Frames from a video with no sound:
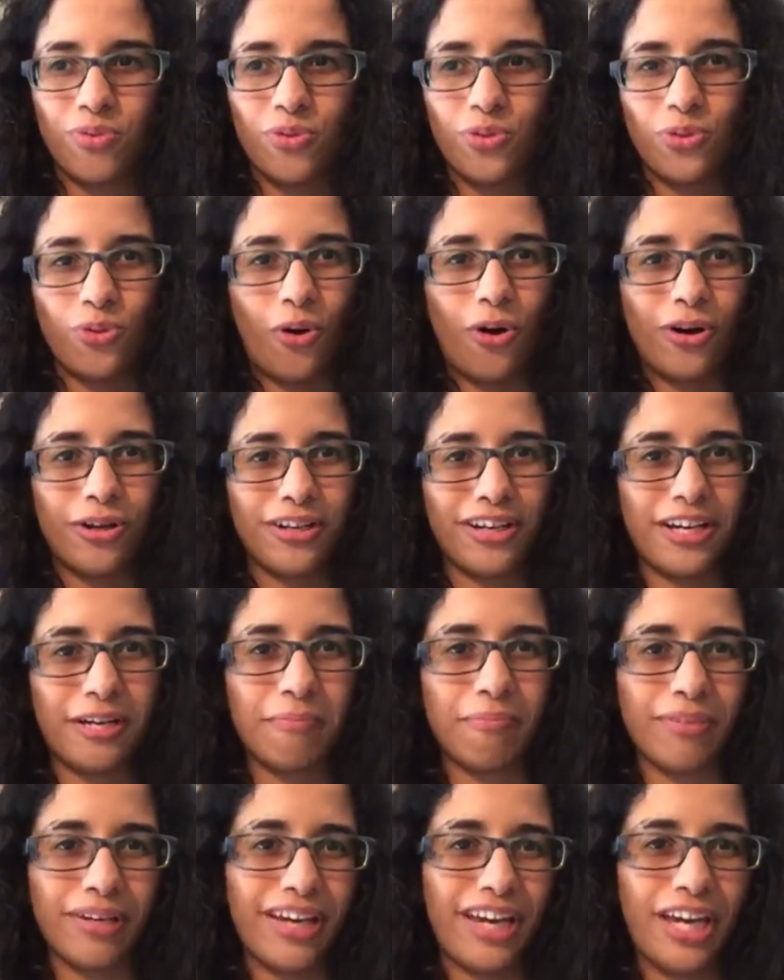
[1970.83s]
thought
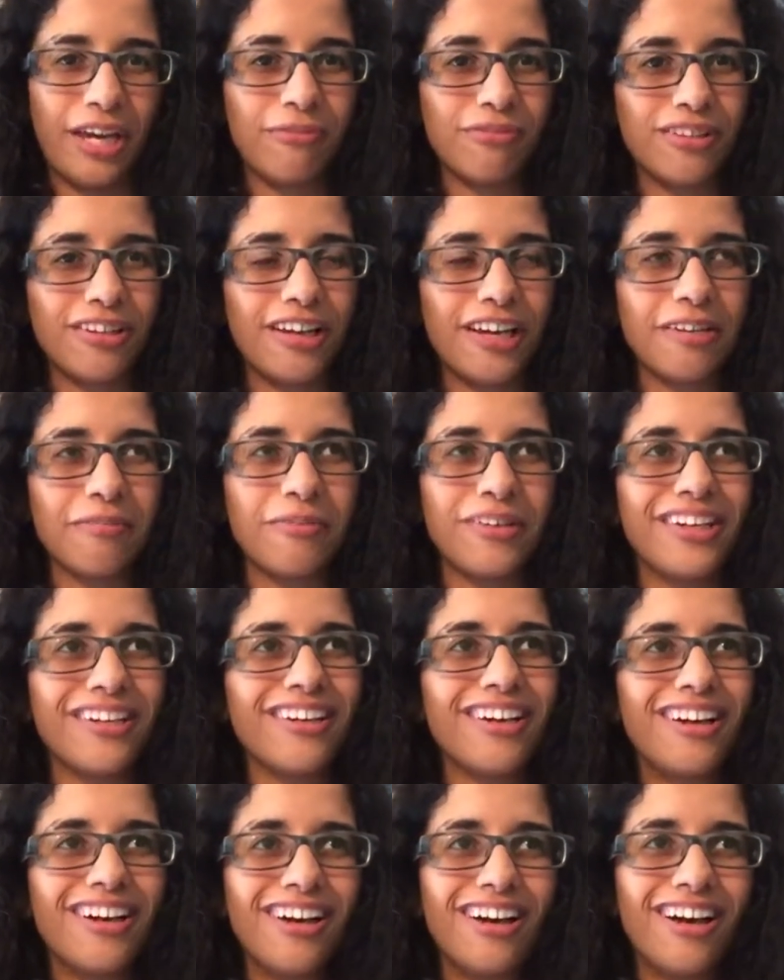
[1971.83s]
and behaved like
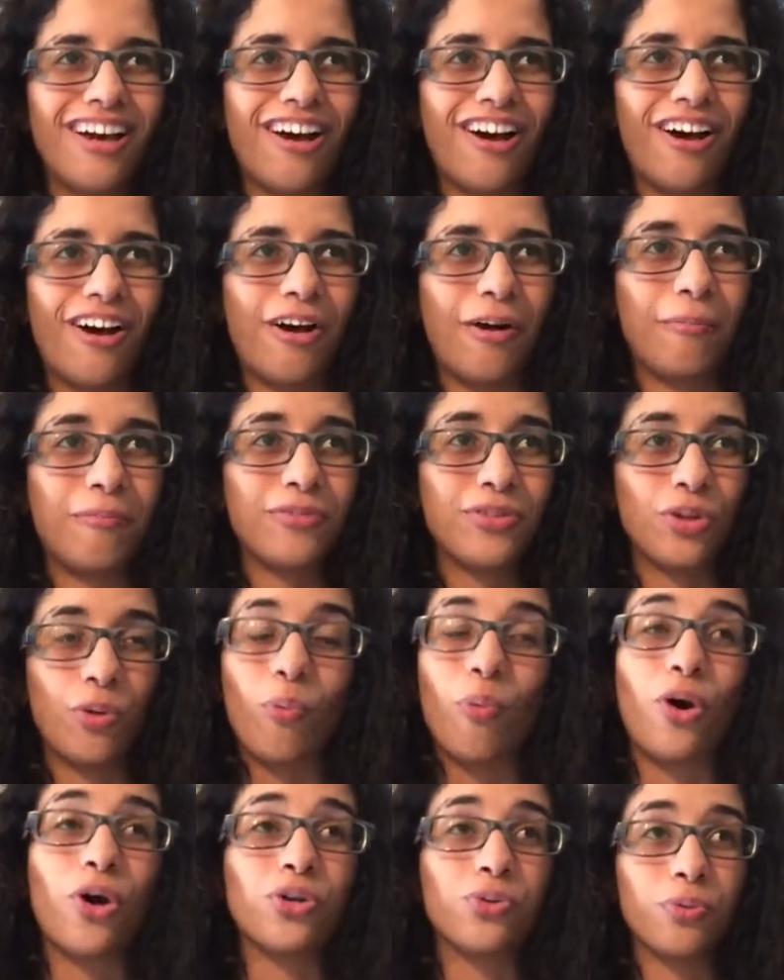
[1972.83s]
me. The
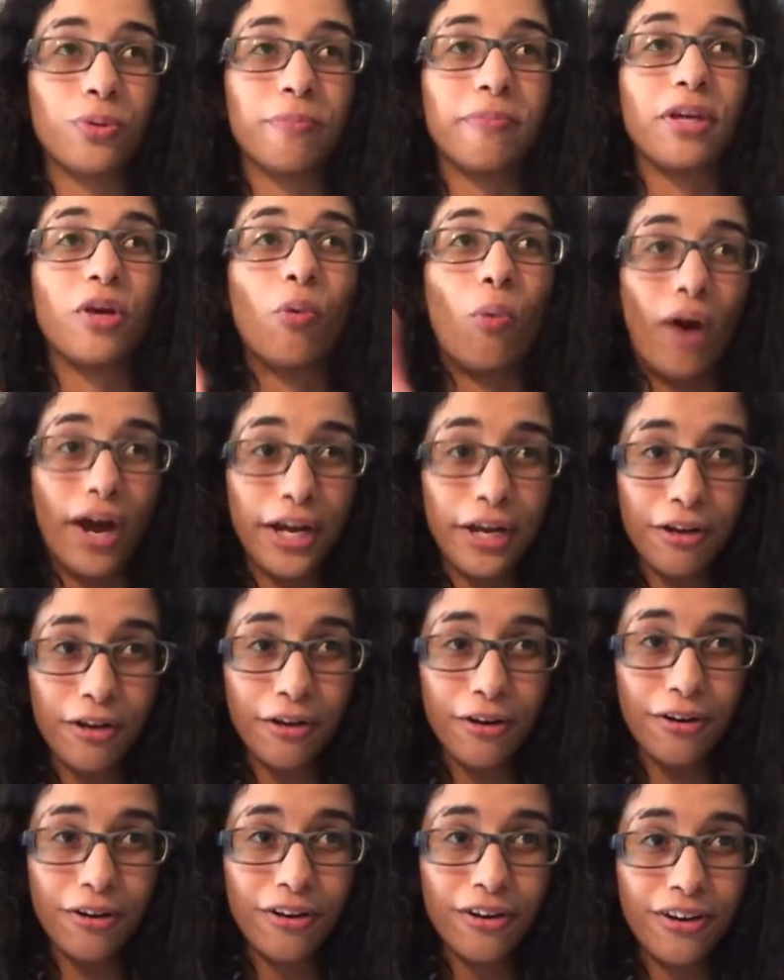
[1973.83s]
world would be
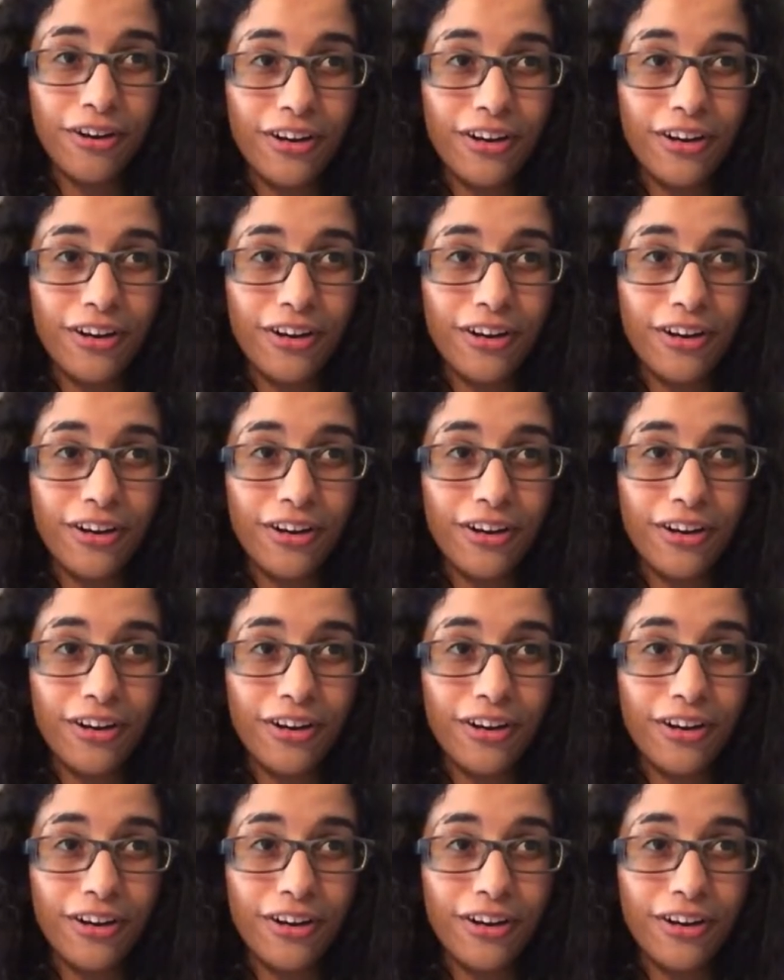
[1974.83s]
quieter,